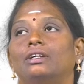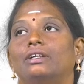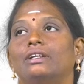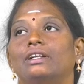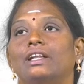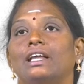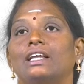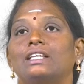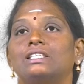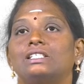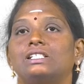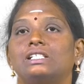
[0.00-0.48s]

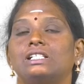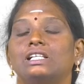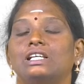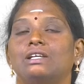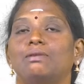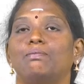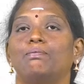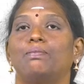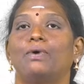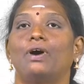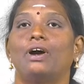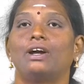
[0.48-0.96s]
Next
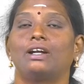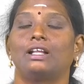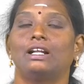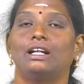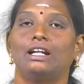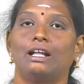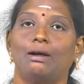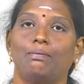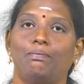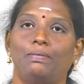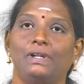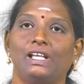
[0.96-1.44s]
important
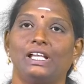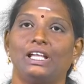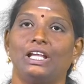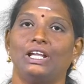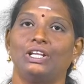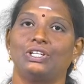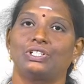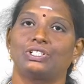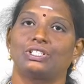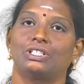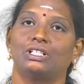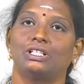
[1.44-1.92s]

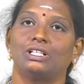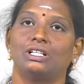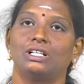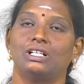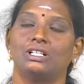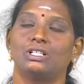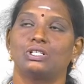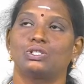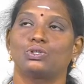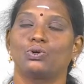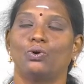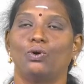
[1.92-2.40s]
application
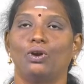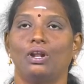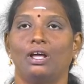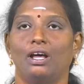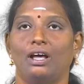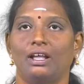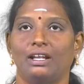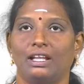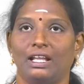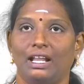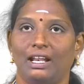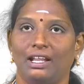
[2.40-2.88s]
in
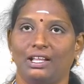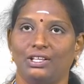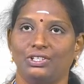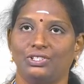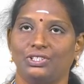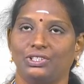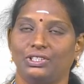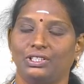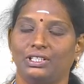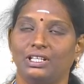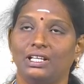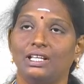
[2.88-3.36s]
solar
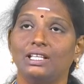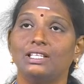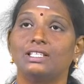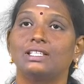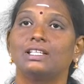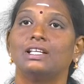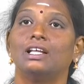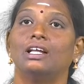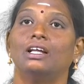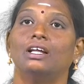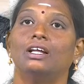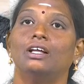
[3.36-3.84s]
energy is
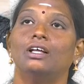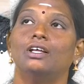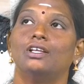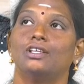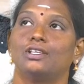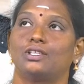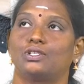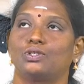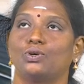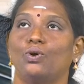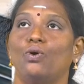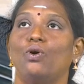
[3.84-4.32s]

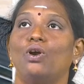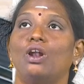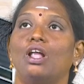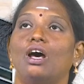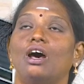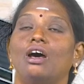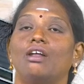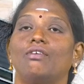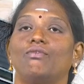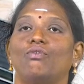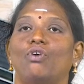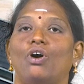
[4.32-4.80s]

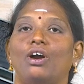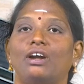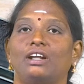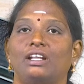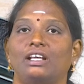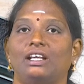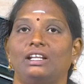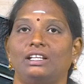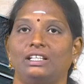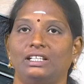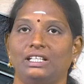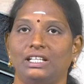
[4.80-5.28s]
solar
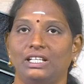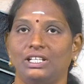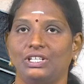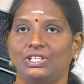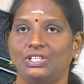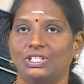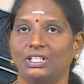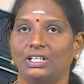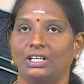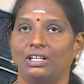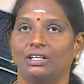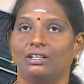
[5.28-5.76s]
water
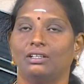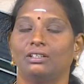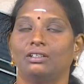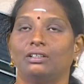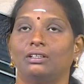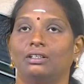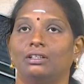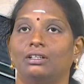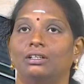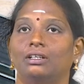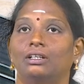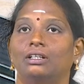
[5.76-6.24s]
heater.
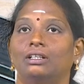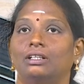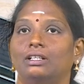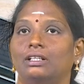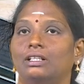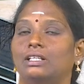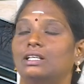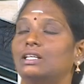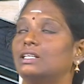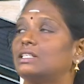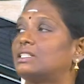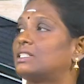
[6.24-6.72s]

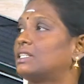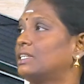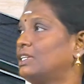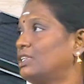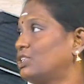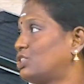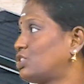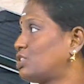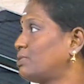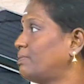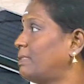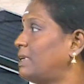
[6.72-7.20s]
This
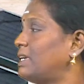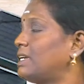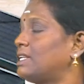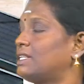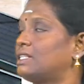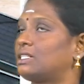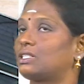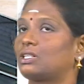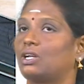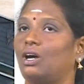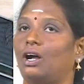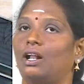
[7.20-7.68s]
instrument
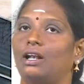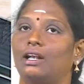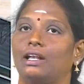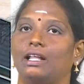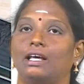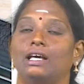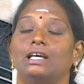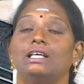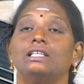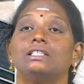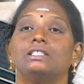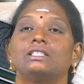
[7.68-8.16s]
is called
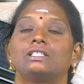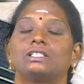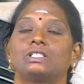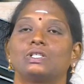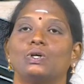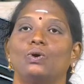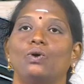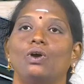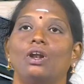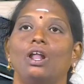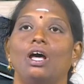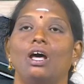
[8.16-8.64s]
as
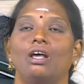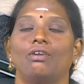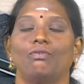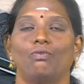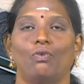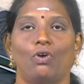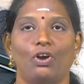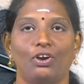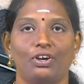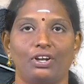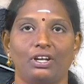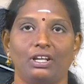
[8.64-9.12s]
solar
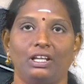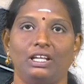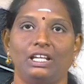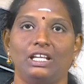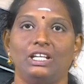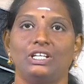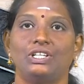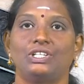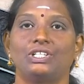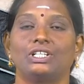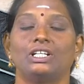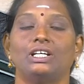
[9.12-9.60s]
water
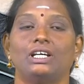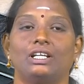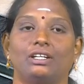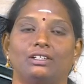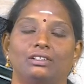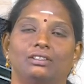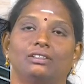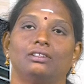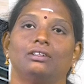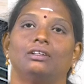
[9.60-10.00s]
heater.